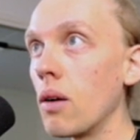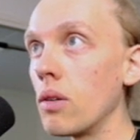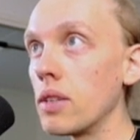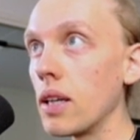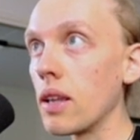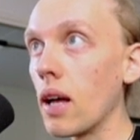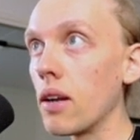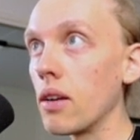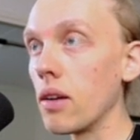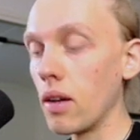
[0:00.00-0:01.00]
I'll take
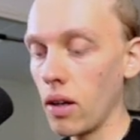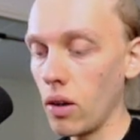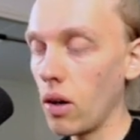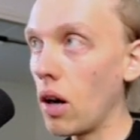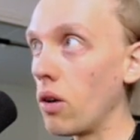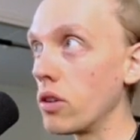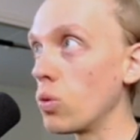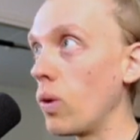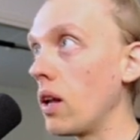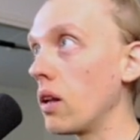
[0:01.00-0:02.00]
that out
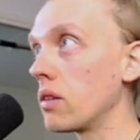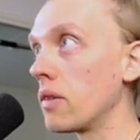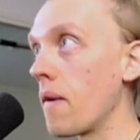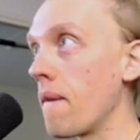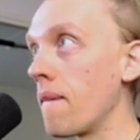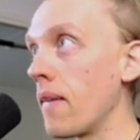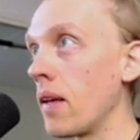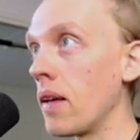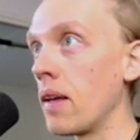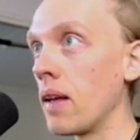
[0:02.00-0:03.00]
as well.
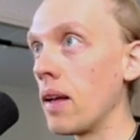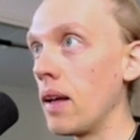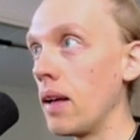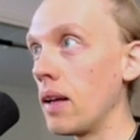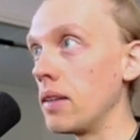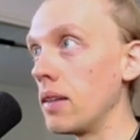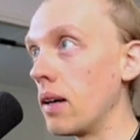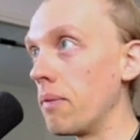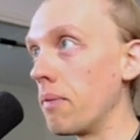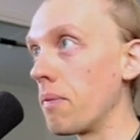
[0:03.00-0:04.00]
And
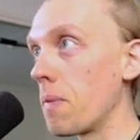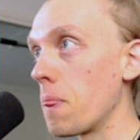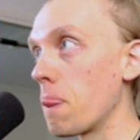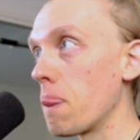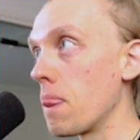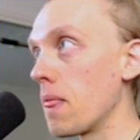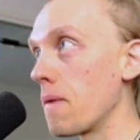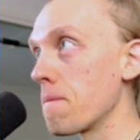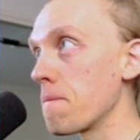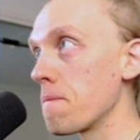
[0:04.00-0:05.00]
what
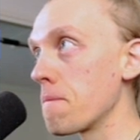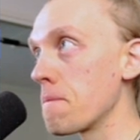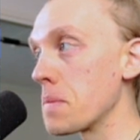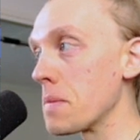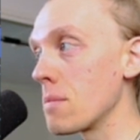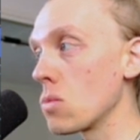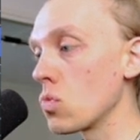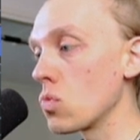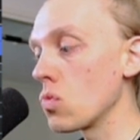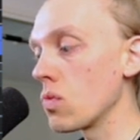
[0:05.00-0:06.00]
we've gone
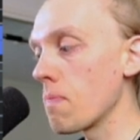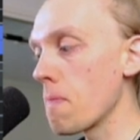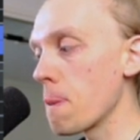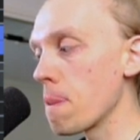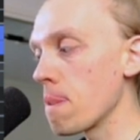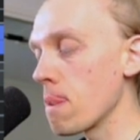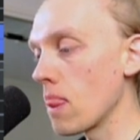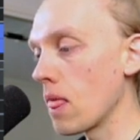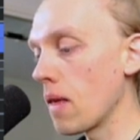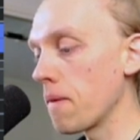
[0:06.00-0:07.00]

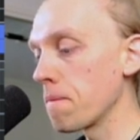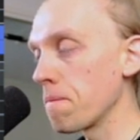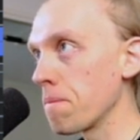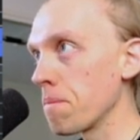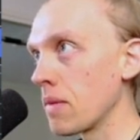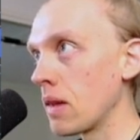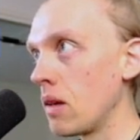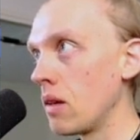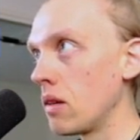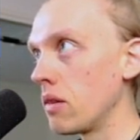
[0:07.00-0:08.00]
through.
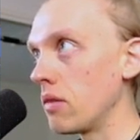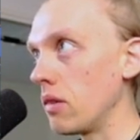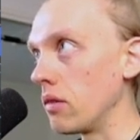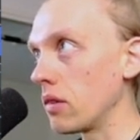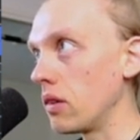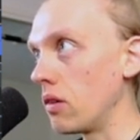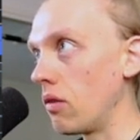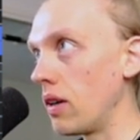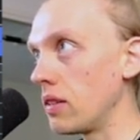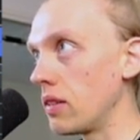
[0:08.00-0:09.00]
So I can
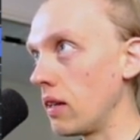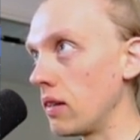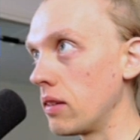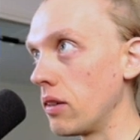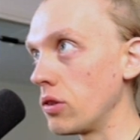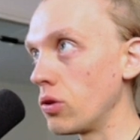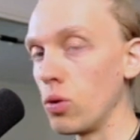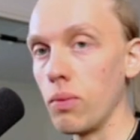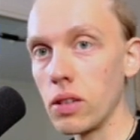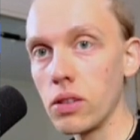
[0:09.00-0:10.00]
already tell that there is
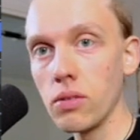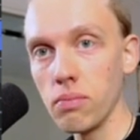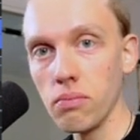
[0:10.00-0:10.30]
too much